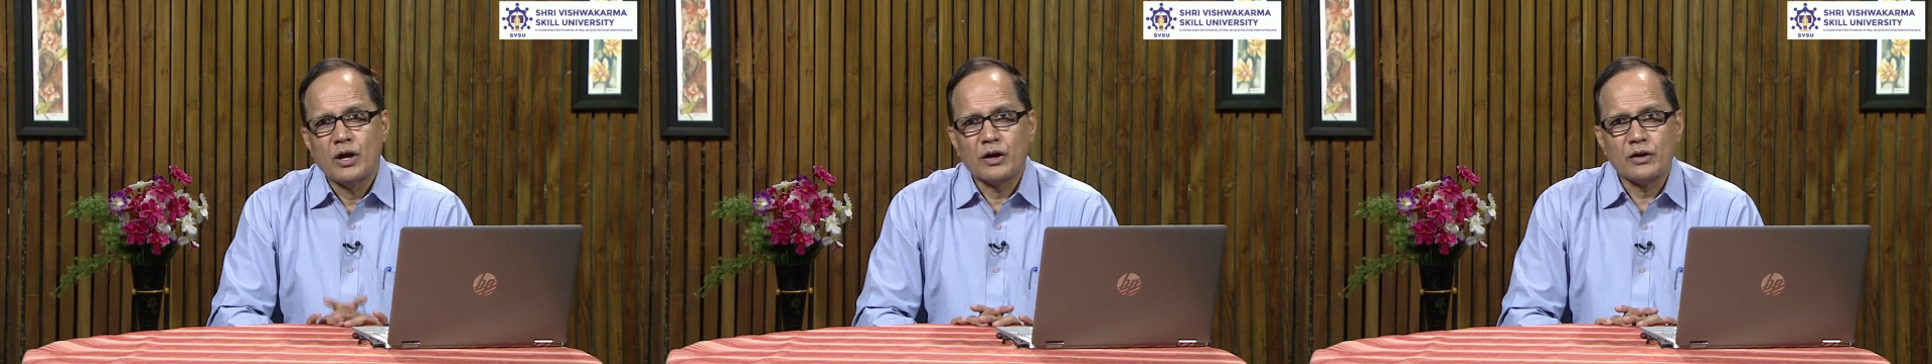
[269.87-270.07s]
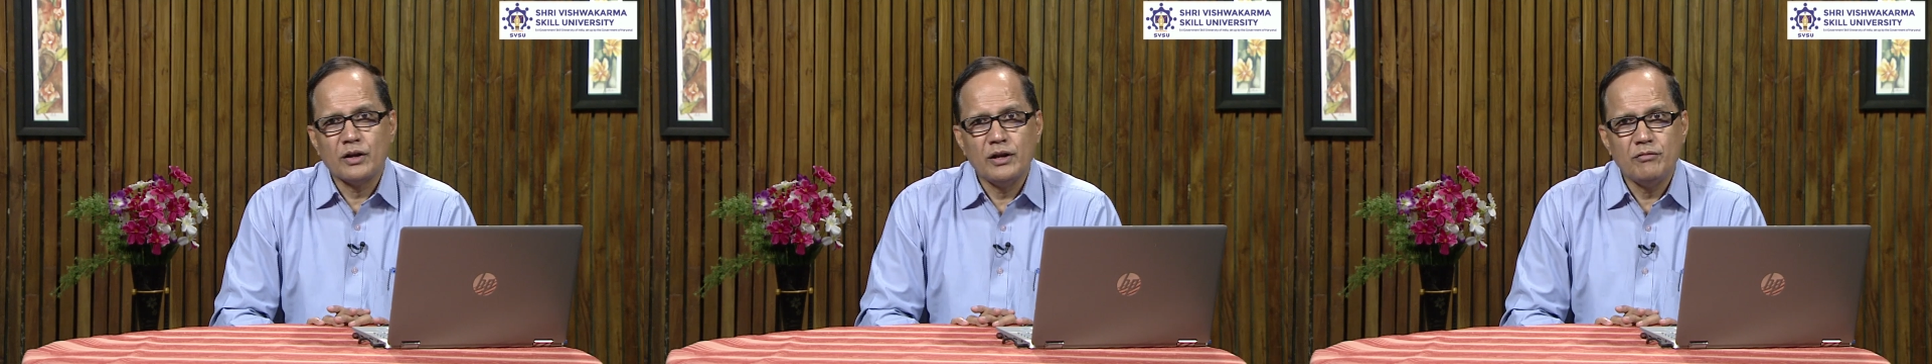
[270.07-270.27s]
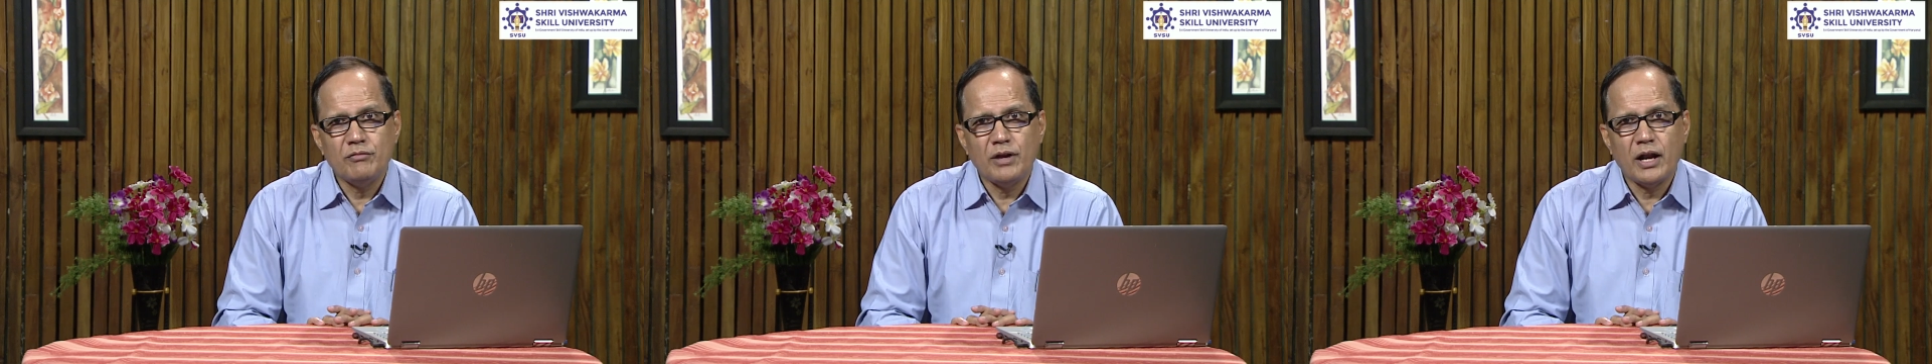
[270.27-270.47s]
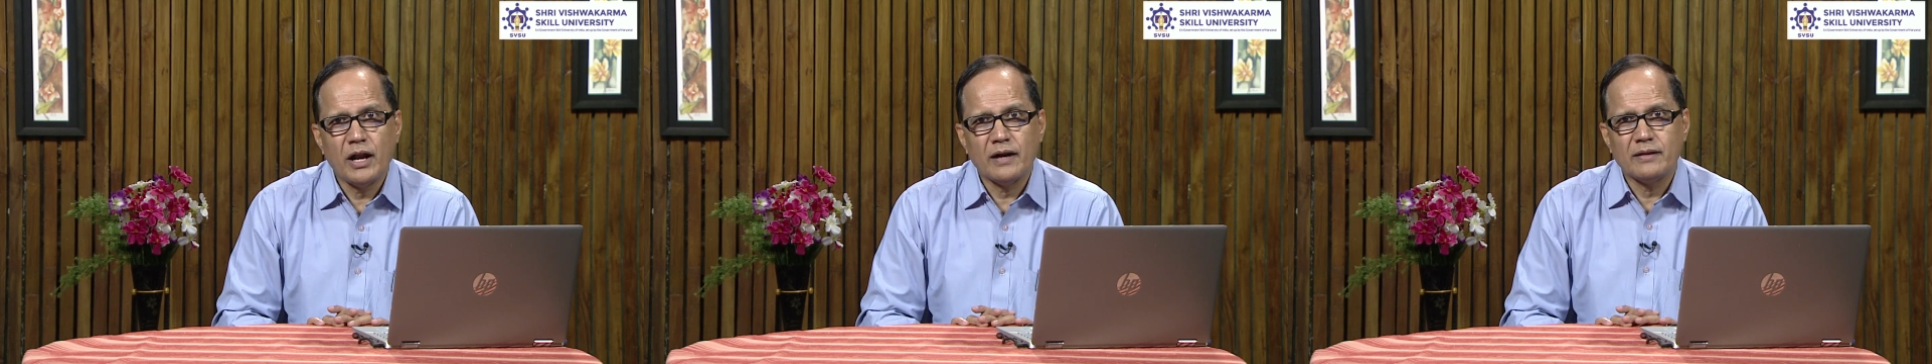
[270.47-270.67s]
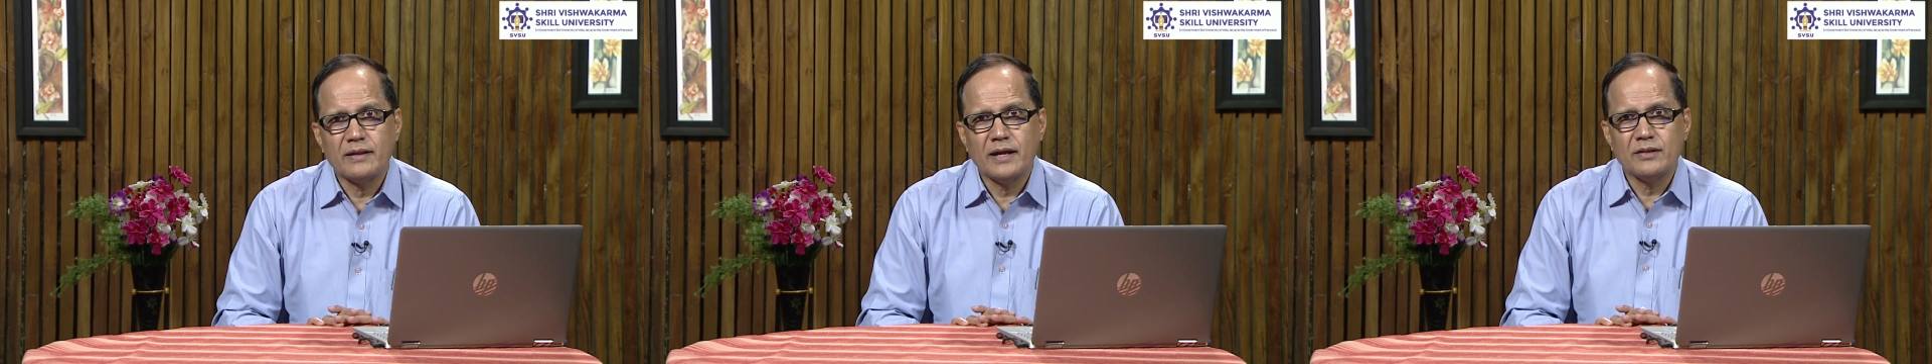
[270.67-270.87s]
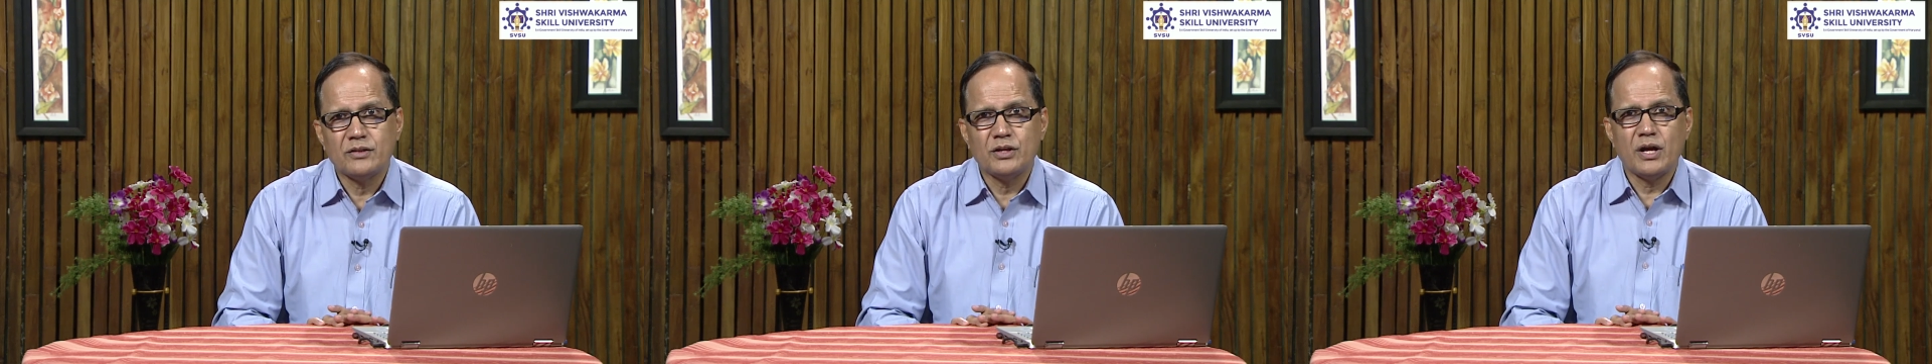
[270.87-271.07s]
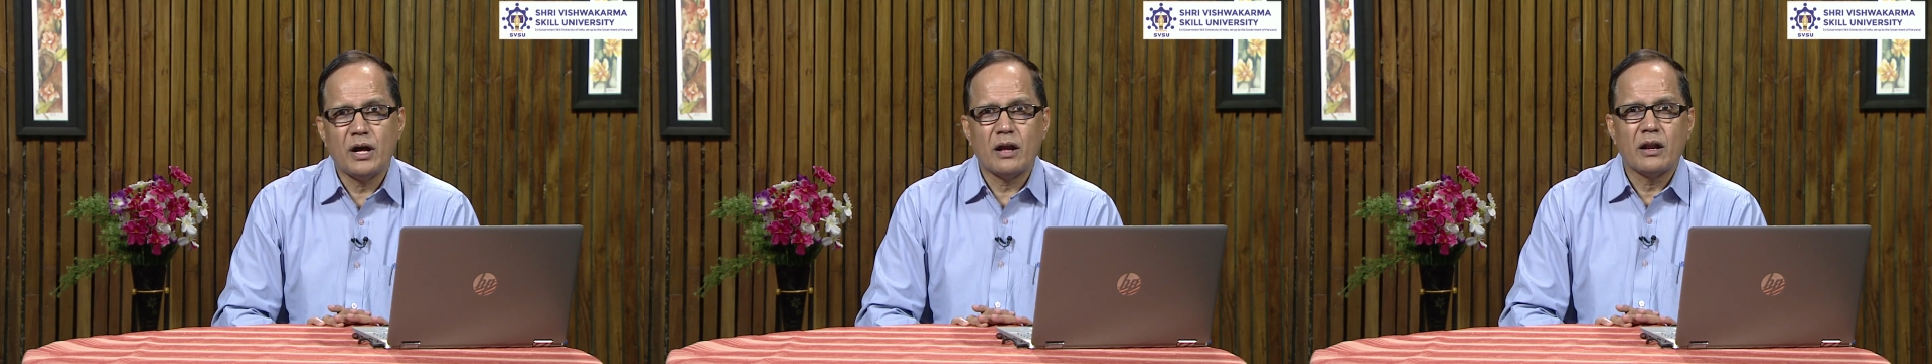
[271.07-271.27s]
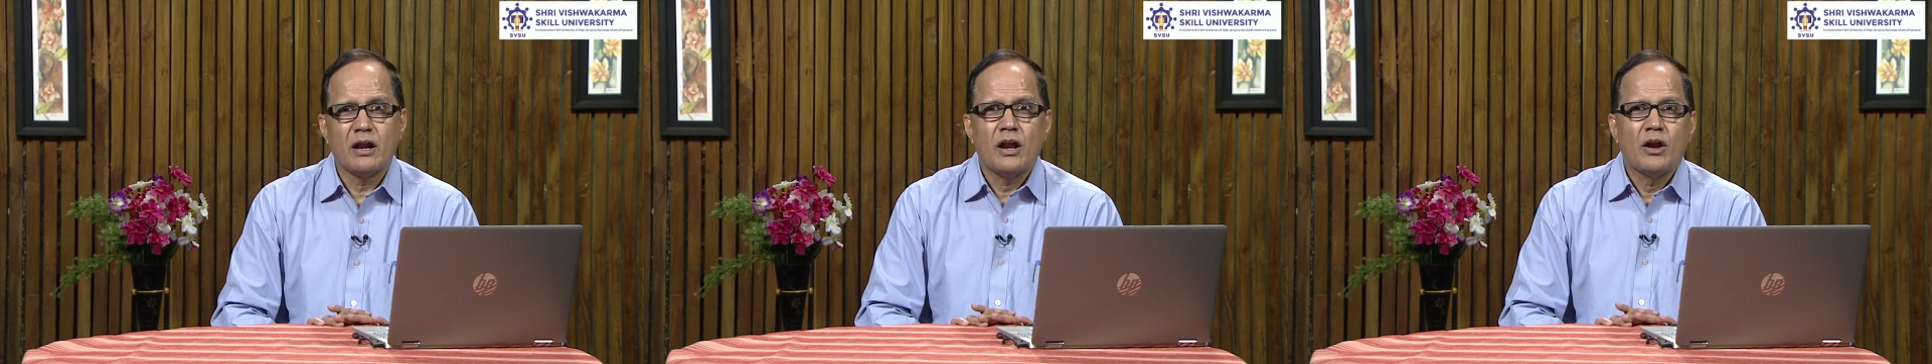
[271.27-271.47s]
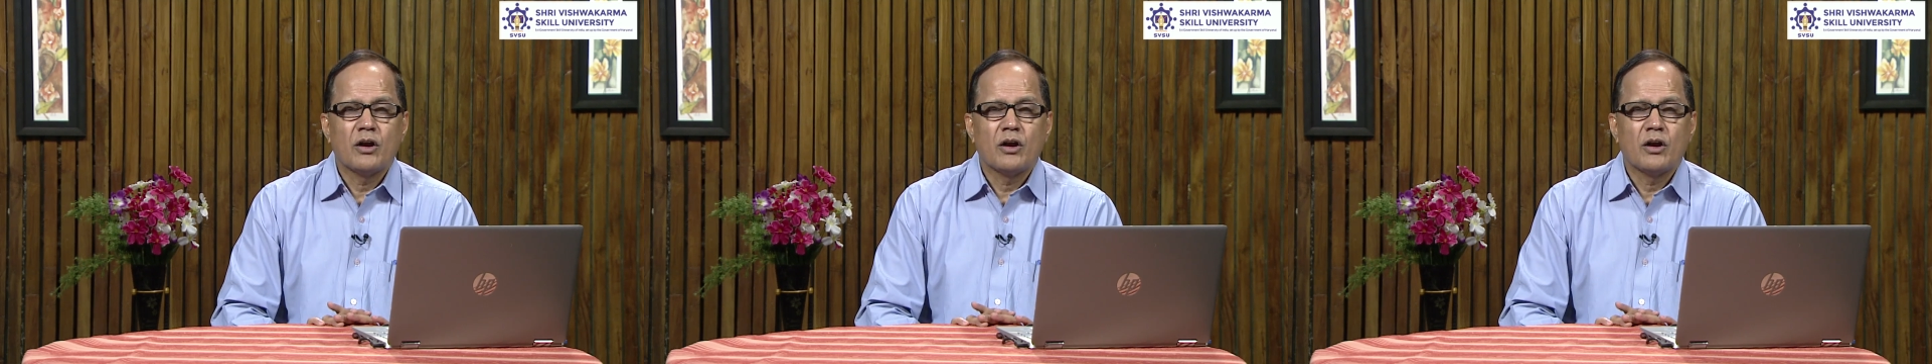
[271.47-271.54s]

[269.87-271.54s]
railway, and then they are